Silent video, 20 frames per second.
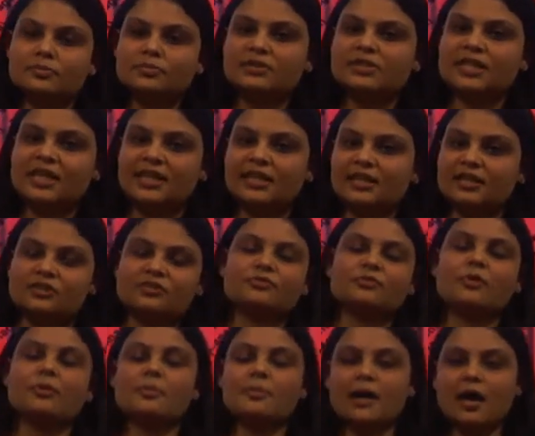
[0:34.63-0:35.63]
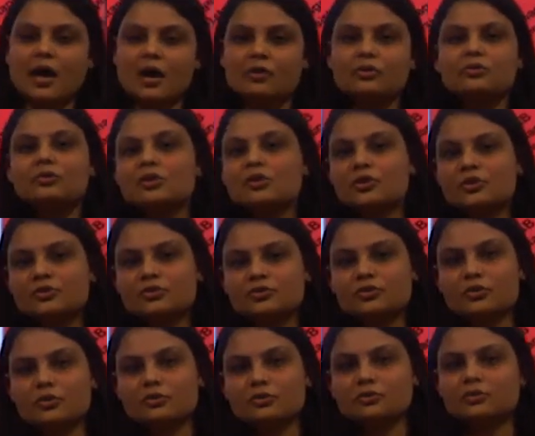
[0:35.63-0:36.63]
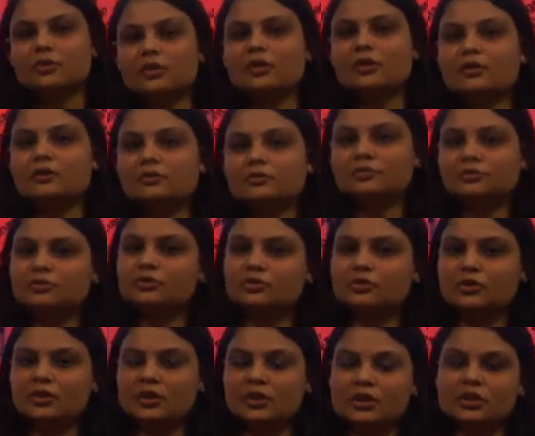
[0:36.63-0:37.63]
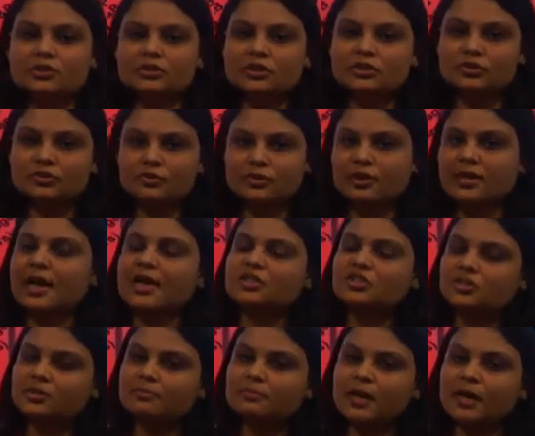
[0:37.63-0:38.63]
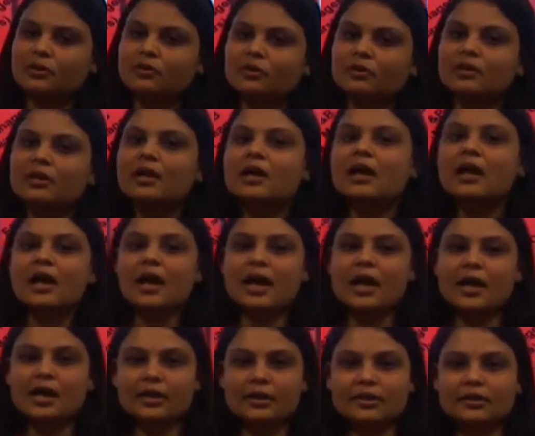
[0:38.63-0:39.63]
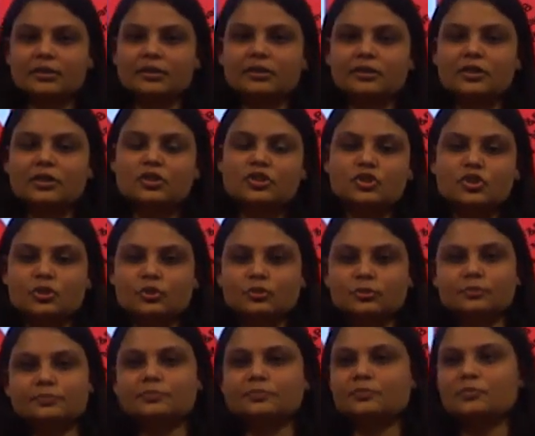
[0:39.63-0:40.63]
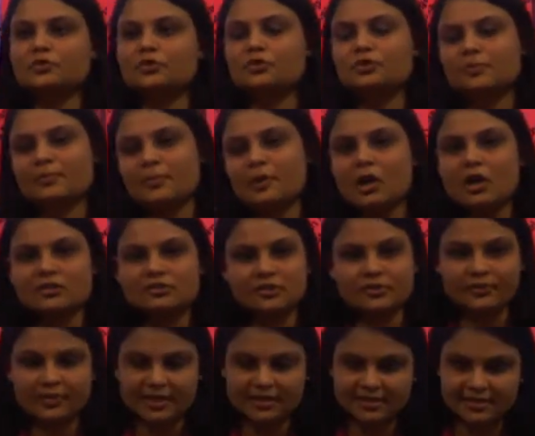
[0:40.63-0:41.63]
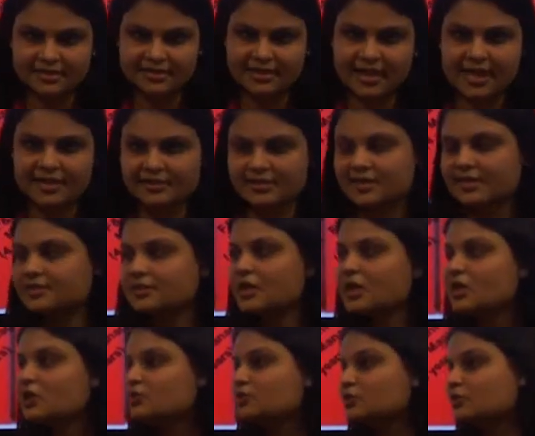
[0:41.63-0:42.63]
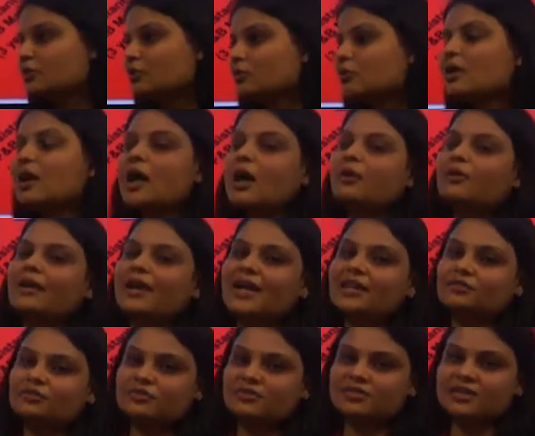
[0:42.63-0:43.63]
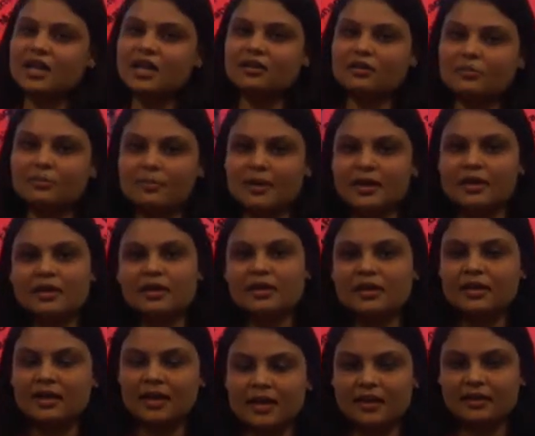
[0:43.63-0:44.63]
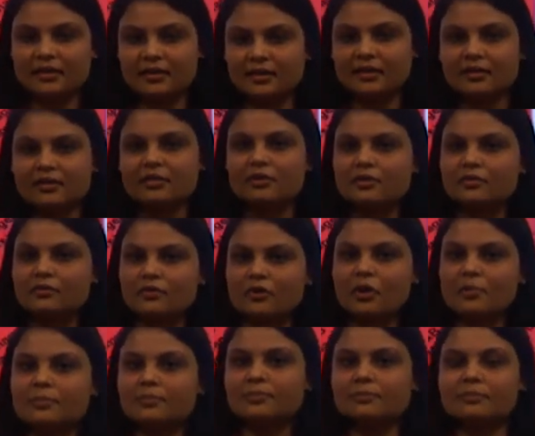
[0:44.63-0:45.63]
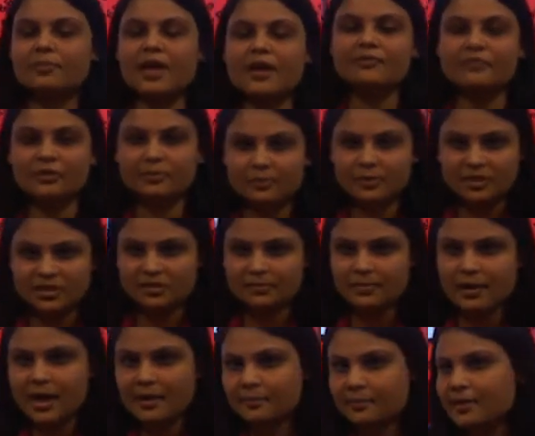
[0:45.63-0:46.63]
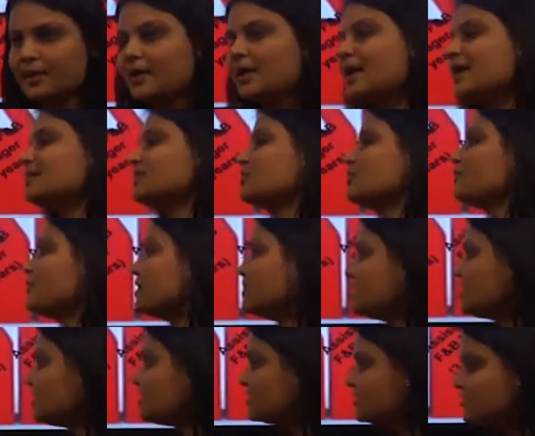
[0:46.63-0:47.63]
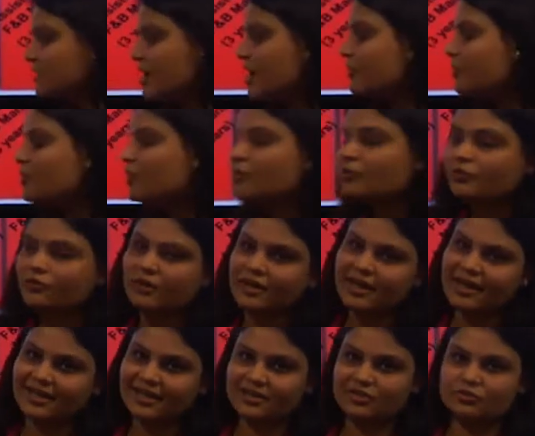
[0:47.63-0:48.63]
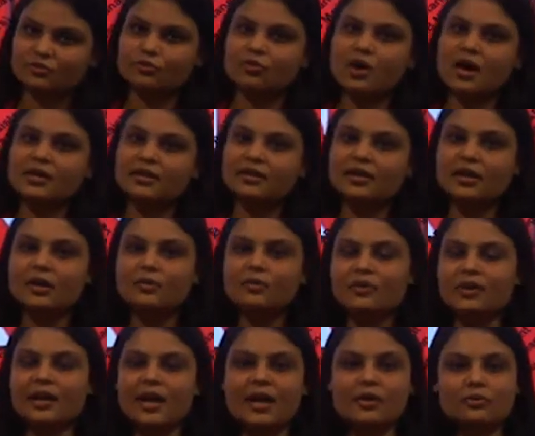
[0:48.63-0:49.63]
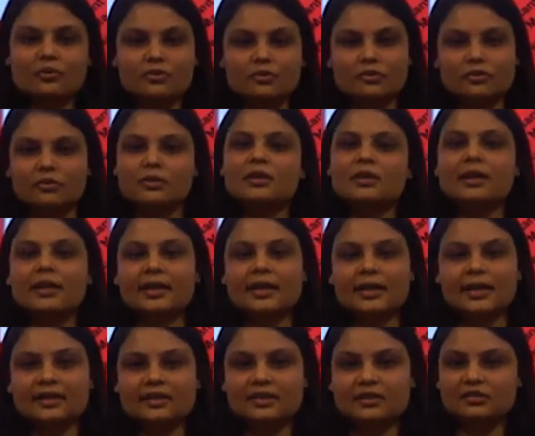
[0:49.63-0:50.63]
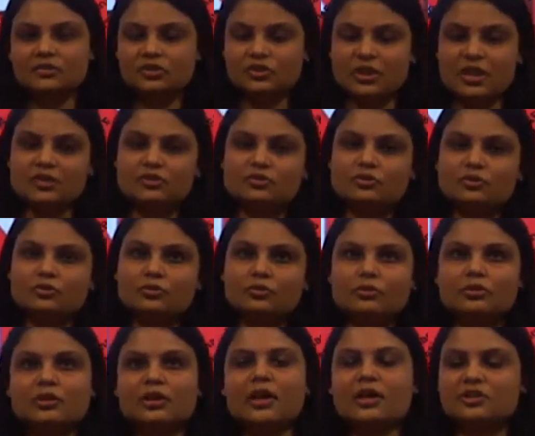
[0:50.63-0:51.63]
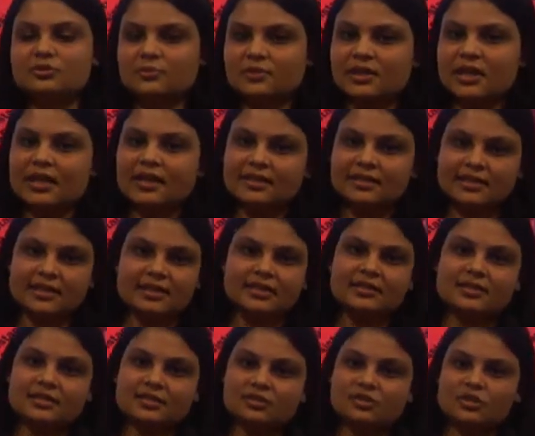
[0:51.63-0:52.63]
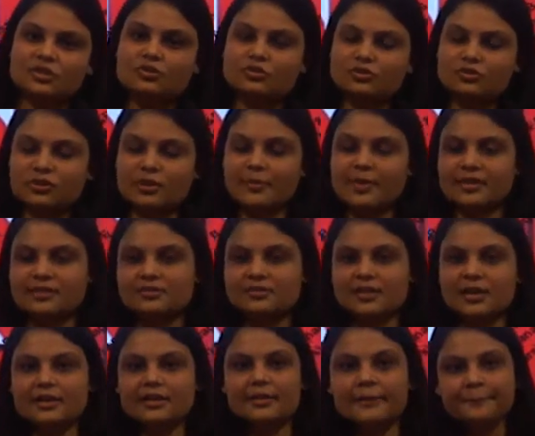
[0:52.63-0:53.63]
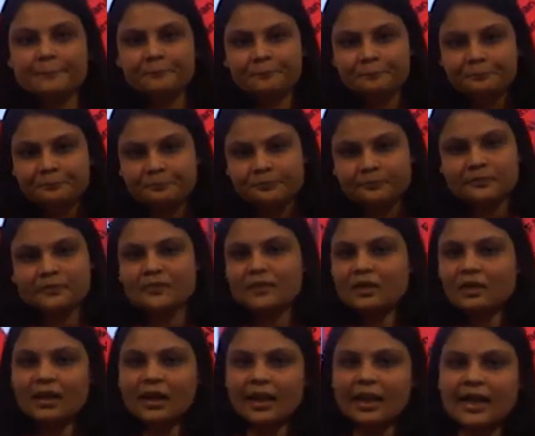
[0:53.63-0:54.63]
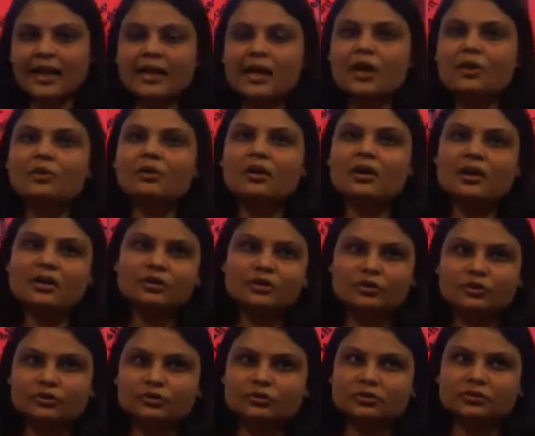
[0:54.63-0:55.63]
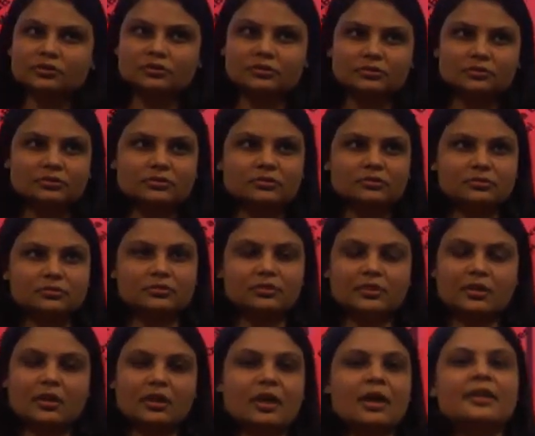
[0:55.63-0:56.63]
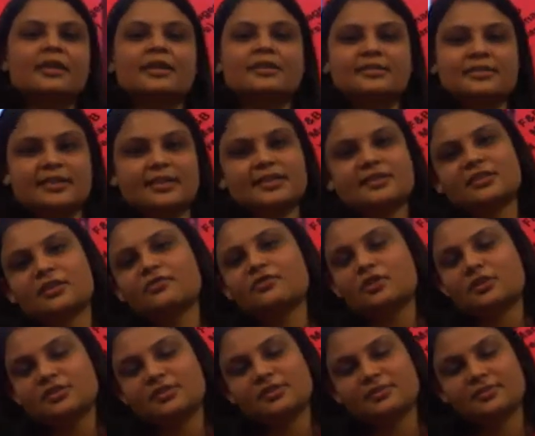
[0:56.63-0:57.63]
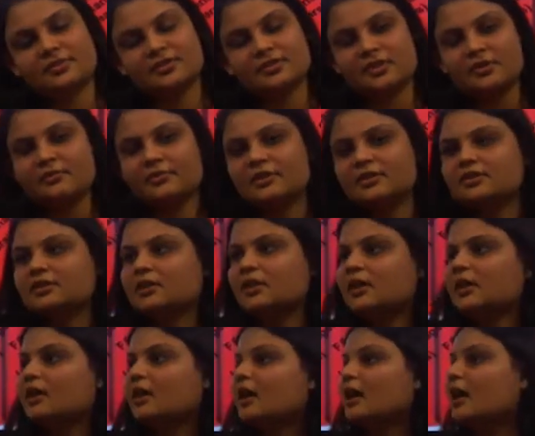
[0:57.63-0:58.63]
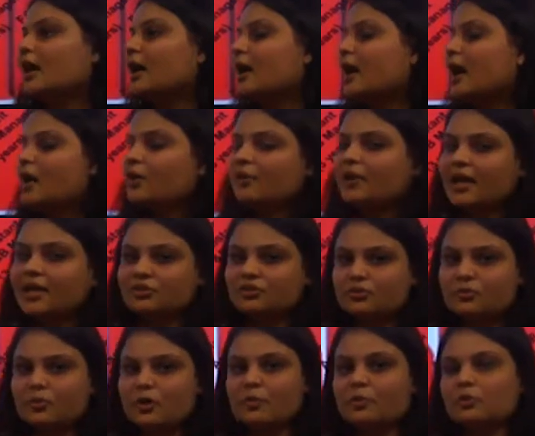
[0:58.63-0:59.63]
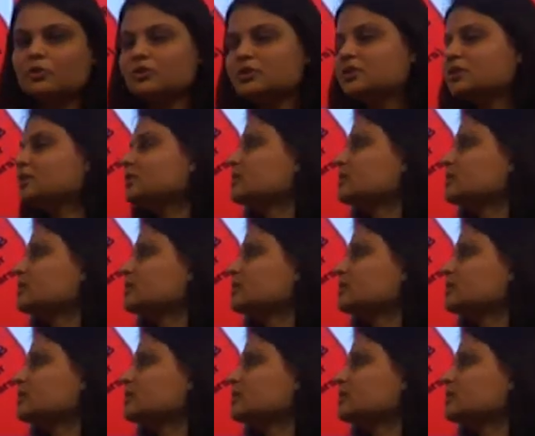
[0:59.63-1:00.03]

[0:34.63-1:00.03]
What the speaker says: 10 years from now. So, in order to achieve my goal, I need to do lots of exercises. So, I would like to start up my career from F&B department as a waiting staff for at least 1 year, where I could get the chance to know the hospitality industry to some extent, and I will learn to learn the skills of customer service. I would like to promote